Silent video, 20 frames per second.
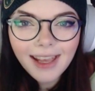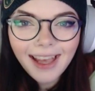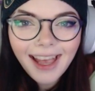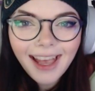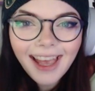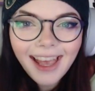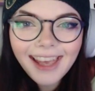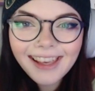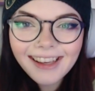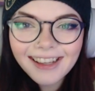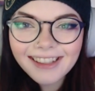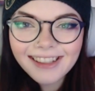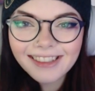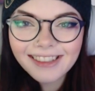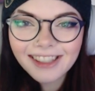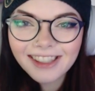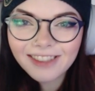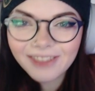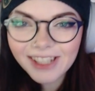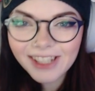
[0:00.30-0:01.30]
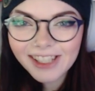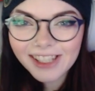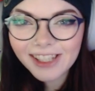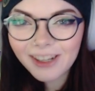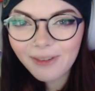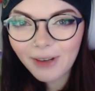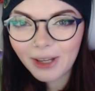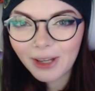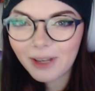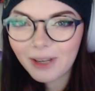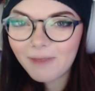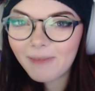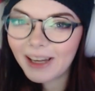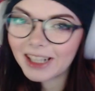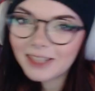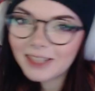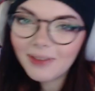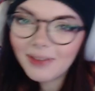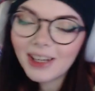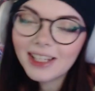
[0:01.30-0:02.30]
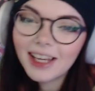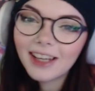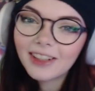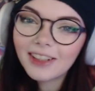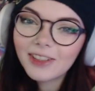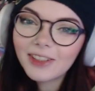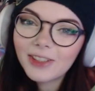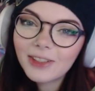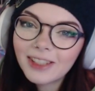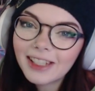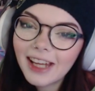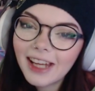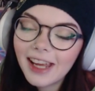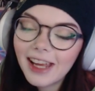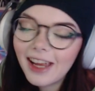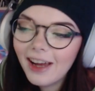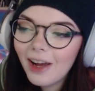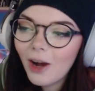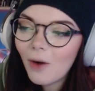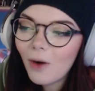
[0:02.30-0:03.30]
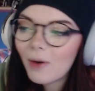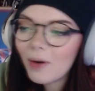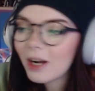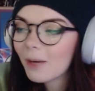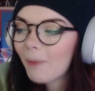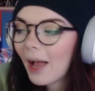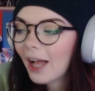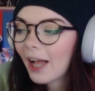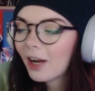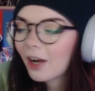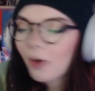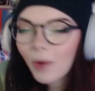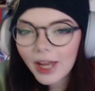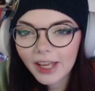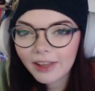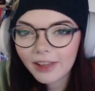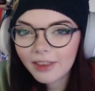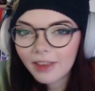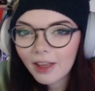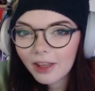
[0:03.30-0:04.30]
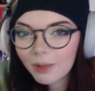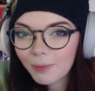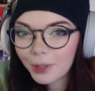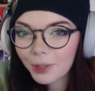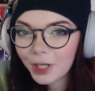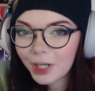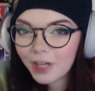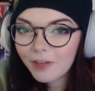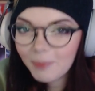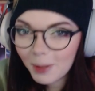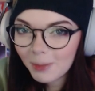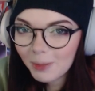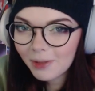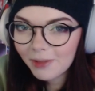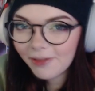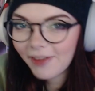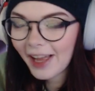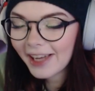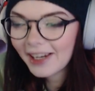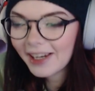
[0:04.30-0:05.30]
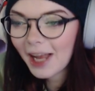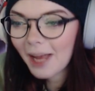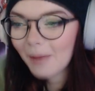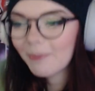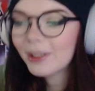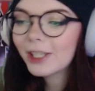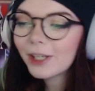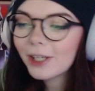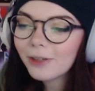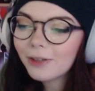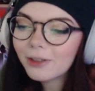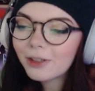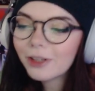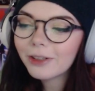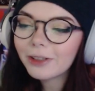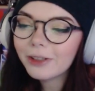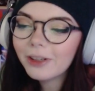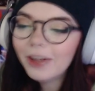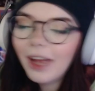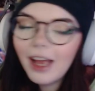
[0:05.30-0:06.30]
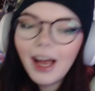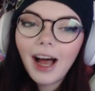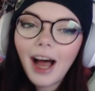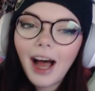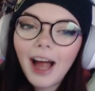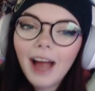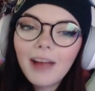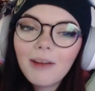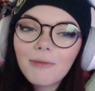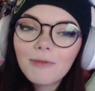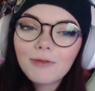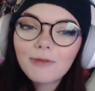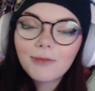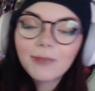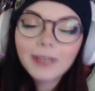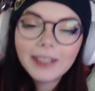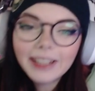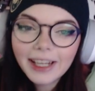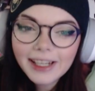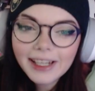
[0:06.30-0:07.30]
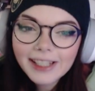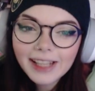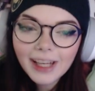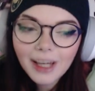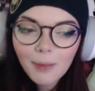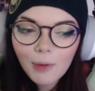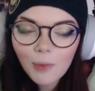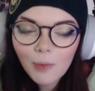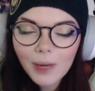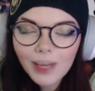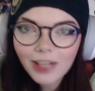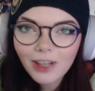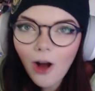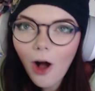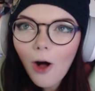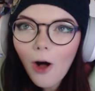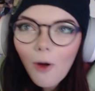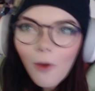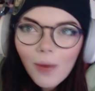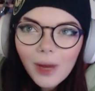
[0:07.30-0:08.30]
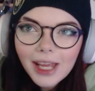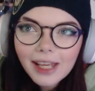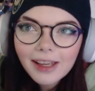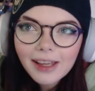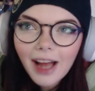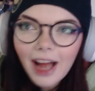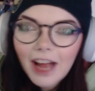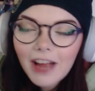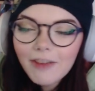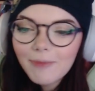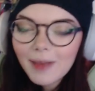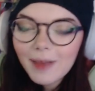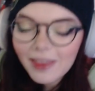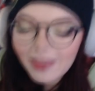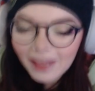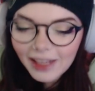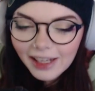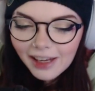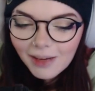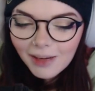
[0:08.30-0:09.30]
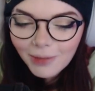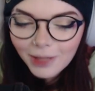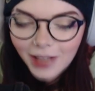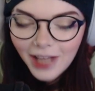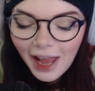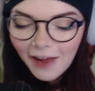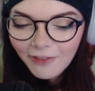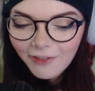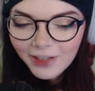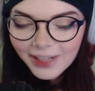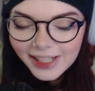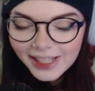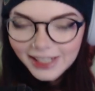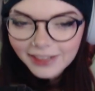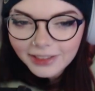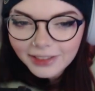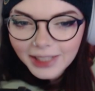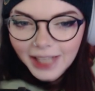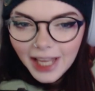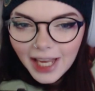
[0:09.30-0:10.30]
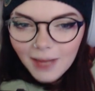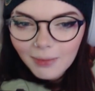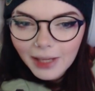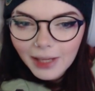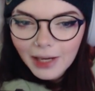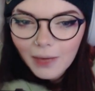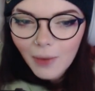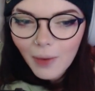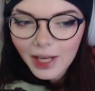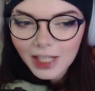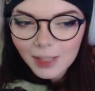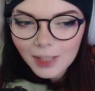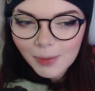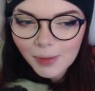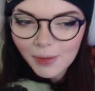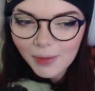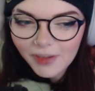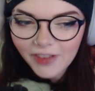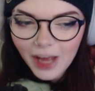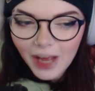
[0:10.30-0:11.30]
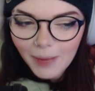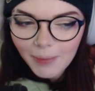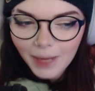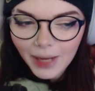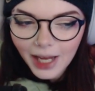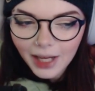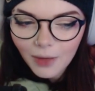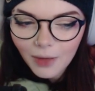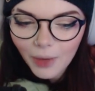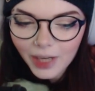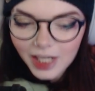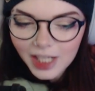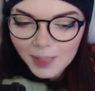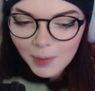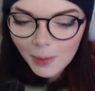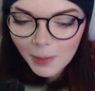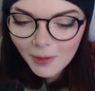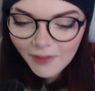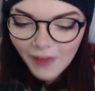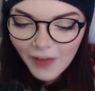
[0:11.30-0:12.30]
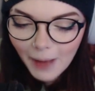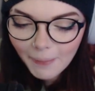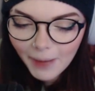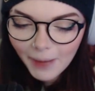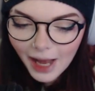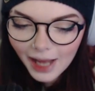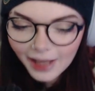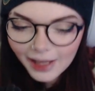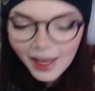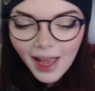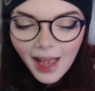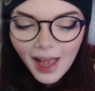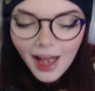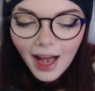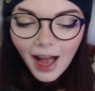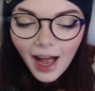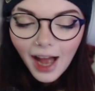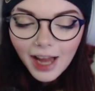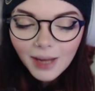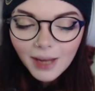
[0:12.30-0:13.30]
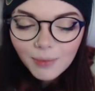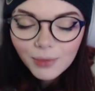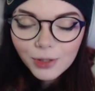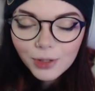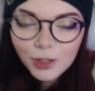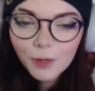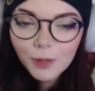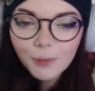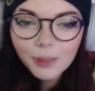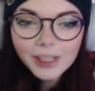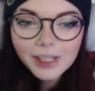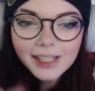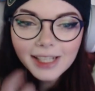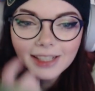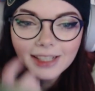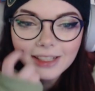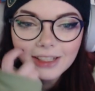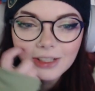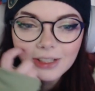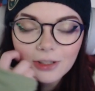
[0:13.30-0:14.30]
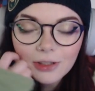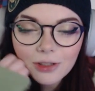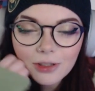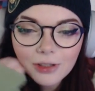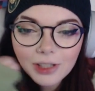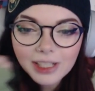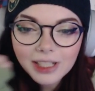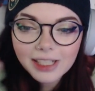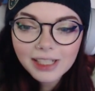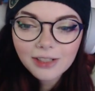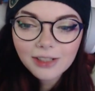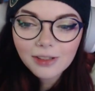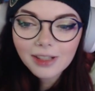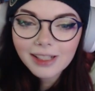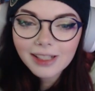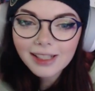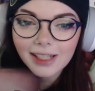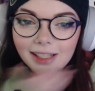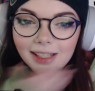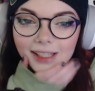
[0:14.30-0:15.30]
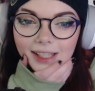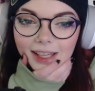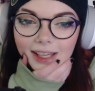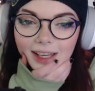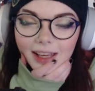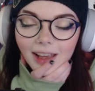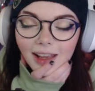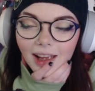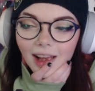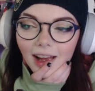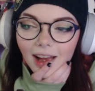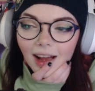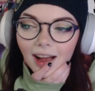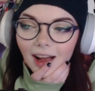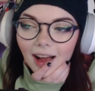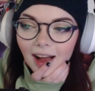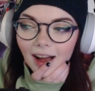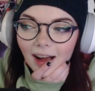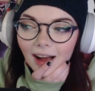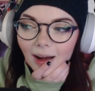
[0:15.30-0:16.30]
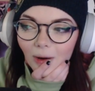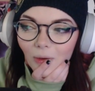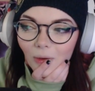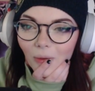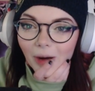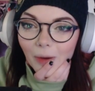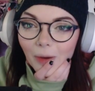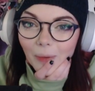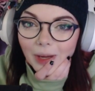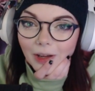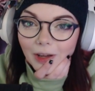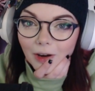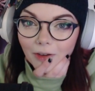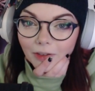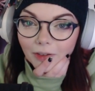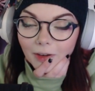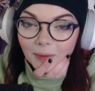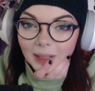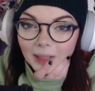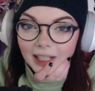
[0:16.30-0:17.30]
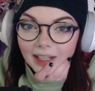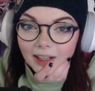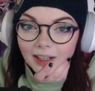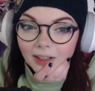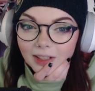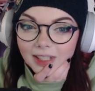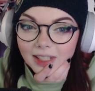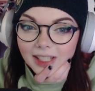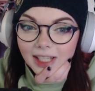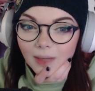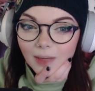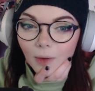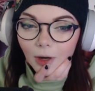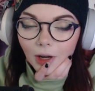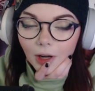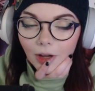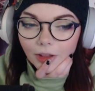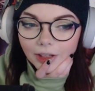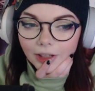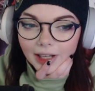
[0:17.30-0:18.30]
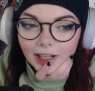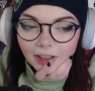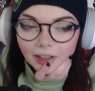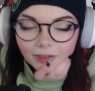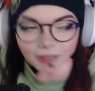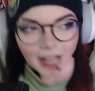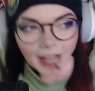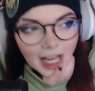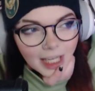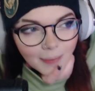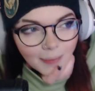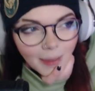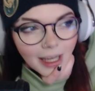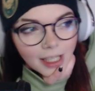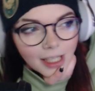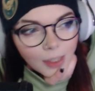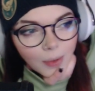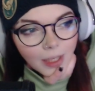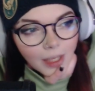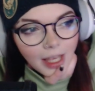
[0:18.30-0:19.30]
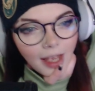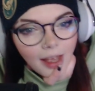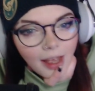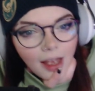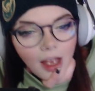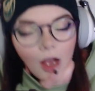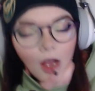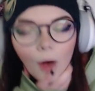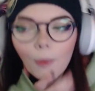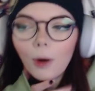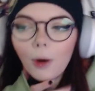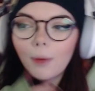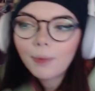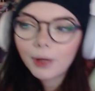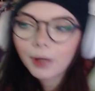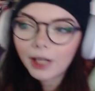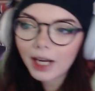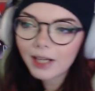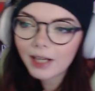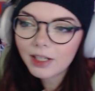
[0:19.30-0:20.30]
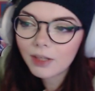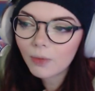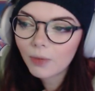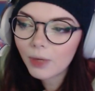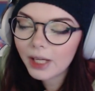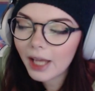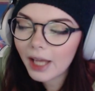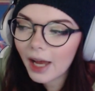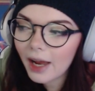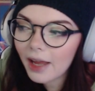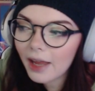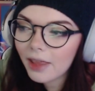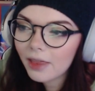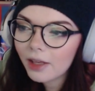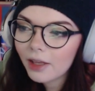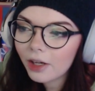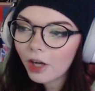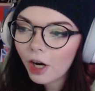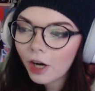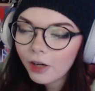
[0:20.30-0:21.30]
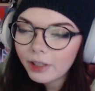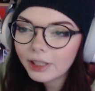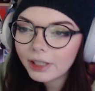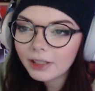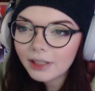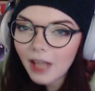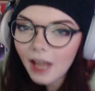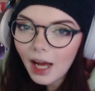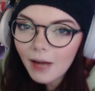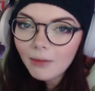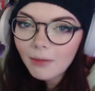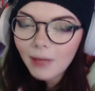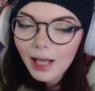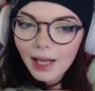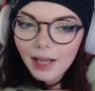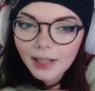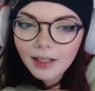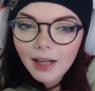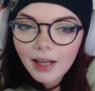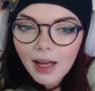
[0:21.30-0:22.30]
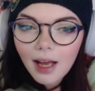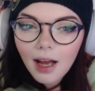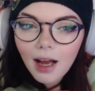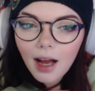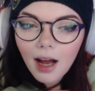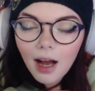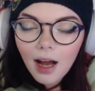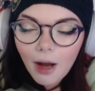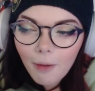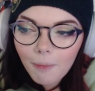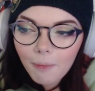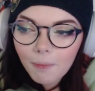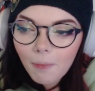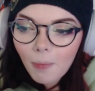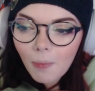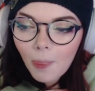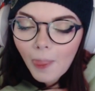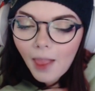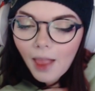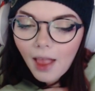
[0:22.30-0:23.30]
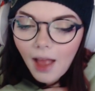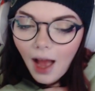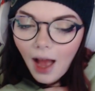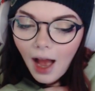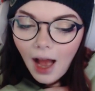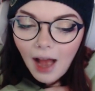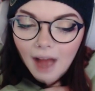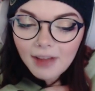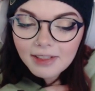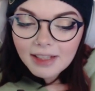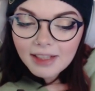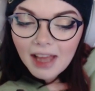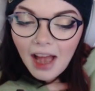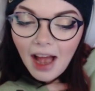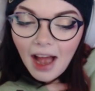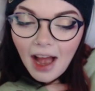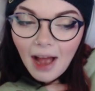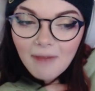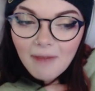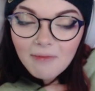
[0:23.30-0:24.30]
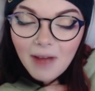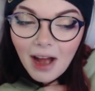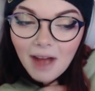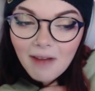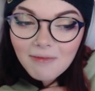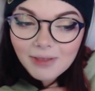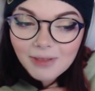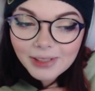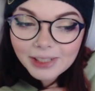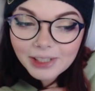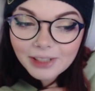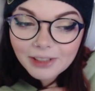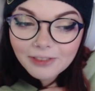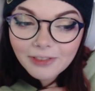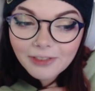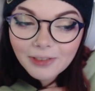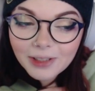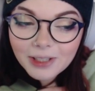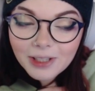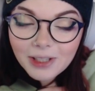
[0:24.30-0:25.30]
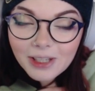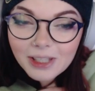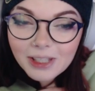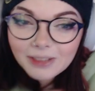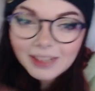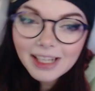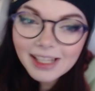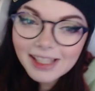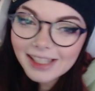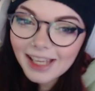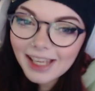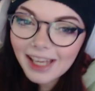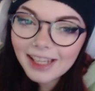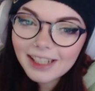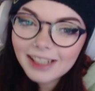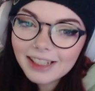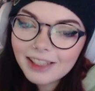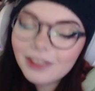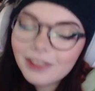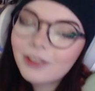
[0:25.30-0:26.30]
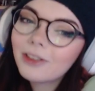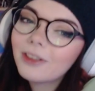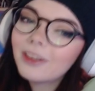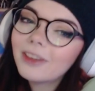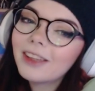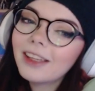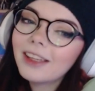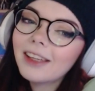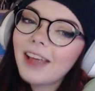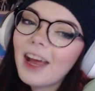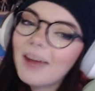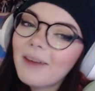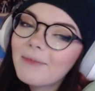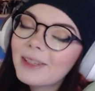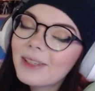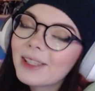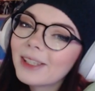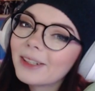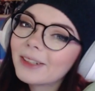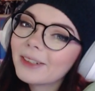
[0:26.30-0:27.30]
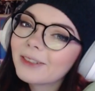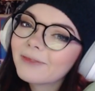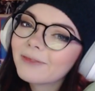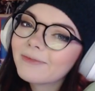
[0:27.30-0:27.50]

Hey guys, it's Louise here and welcome back to my channel. So today we are back with The Book of Boba Fett episode two. I am really excited. I've been waiting all week. I've been thinking about it every single day. I'm like, when is Boba Fett back? When is Boba Fett back? I am super excited to continue this and see uh, where we go from here and see what other kind of flashbacks we get, what progression we get in the current timeline. Um, yeah, I'm, I'm really looking forward to it. So let's get into the episode.